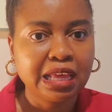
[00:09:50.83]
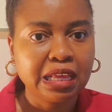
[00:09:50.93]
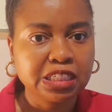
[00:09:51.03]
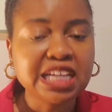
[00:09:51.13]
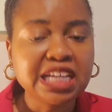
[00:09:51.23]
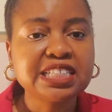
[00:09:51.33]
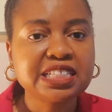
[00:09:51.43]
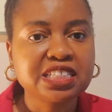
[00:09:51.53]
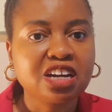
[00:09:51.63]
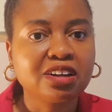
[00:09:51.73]

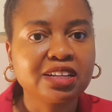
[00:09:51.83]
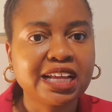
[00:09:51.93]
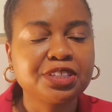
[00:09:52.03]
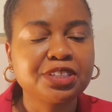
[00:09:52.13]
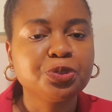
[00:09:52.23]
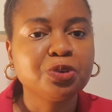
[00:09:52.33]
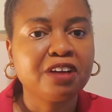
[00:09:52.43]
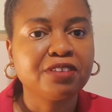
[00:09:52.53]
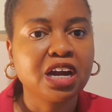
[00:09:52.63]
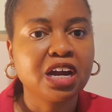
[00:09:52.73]
chances are that you
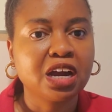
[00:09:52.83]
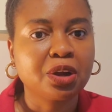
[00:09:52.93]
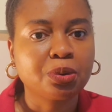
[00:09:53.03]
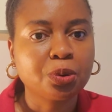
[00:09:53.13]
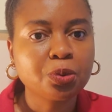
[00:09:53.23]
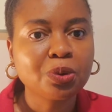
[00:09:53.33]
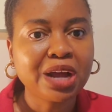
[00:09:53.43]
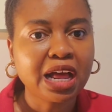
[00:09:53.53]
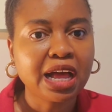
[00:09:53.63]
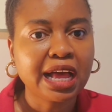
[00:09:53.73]
have accrued
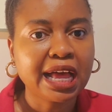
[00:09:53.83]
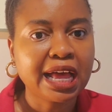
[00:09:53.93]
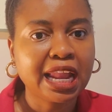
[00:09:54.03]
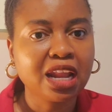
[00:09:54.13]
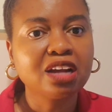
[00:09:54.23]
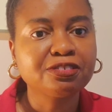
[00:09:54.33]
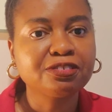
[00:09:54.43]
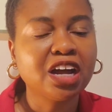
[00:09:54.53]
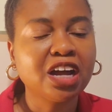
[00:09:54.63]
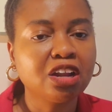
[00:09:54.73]
a lot
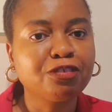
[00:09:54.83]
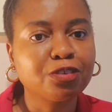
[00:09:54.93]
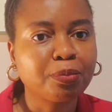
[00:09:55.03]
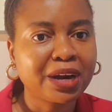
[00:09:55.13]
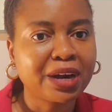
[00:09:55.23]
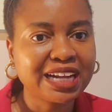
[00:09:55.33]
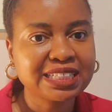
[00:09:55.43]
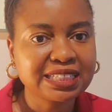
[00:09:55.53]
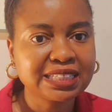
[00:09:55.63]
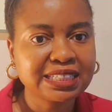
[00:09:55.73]
of unlawful
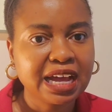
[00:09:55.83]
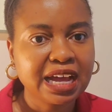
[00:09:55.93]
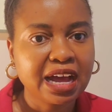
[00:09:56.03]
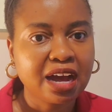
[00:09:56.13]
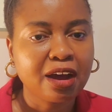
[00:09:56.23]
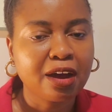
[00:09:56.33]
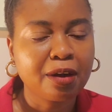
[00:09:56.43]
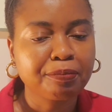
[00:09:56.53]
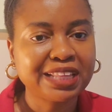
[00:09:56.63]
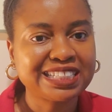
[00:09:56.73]
presence
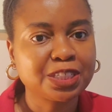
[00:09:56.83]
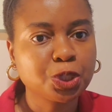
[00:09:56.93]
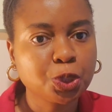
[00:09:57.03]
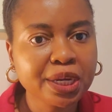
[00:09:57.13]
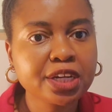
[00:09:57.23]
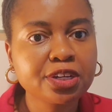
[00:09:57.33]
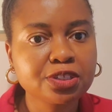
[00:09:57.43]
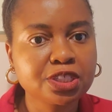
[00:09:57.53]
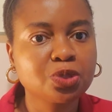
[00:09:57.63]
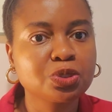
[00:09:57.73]
that
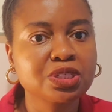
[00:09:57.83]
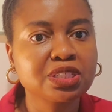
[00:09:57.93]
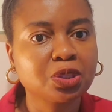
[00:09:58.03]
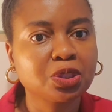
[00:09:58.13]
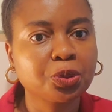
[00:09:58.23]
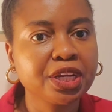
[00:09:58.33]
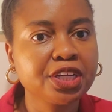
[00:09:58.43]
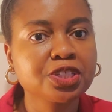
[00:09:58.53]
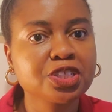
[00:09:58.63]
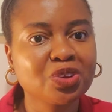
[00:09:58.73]
triggers those 3
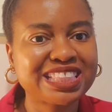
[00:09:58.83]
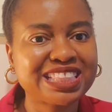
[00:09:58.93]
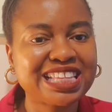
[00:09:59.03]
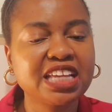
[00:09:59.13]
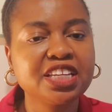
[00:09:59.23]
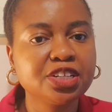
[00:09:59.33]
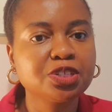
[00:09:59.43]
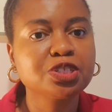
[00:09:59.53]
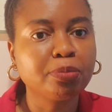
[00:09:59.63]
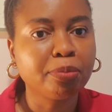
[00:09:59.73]
years or 10
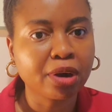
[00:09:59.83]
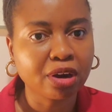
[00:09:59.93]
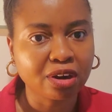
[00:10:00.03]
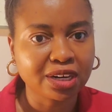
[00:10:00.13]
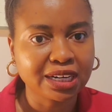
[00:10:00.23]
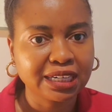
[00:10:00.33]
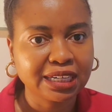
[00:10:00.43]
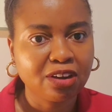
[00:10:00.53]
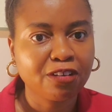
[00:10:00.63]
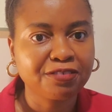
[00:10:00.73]
years bar.
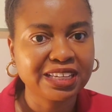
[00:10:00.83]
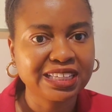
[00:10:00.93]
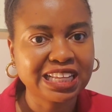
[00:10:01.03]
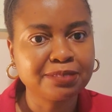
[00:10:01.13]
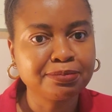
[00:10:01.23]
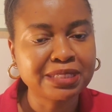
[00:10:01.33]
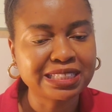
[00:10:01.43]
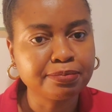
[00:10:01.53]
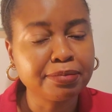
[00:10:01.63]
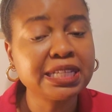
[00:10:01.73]
of
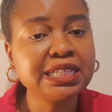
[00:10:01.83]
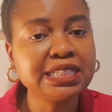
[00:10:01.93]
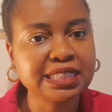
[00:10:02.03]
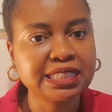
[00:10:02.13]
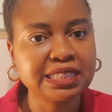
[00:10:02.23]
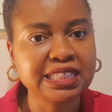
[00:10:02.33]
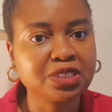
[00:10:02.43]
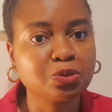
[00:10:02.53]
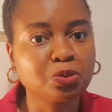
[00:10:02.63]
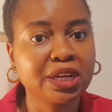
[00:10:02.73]
inadmissibility.
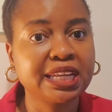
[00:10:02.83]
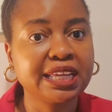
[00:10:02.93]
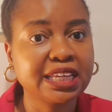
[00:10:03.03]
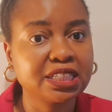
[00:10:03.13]
That's when it gets